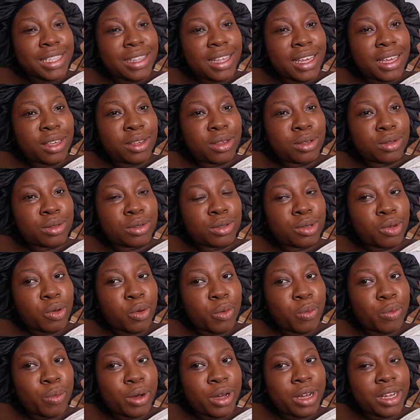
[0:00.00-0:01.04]
Thank you
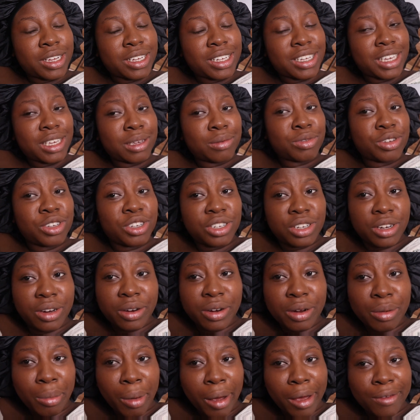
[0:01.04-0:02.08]
so much. Keep
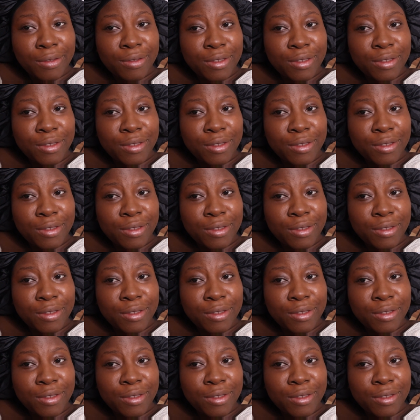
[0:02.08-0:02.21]
sharing my